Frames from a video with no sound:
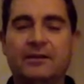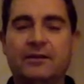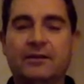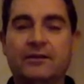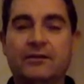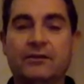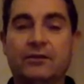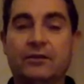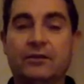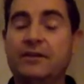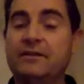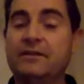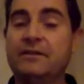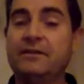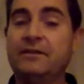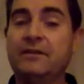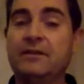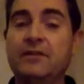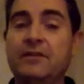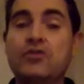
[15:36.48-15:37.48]
So this
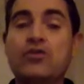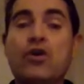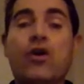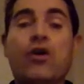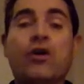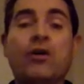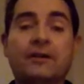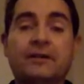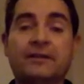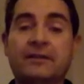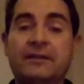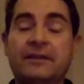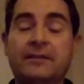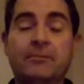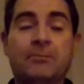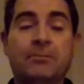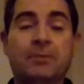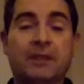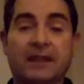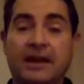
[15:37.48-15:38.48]
is an
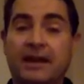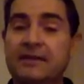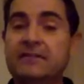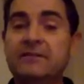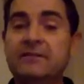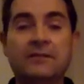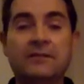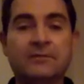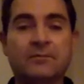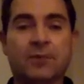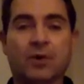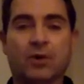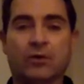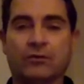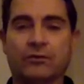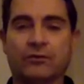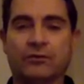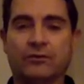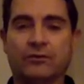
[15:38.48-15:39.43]
Orkney blended malt.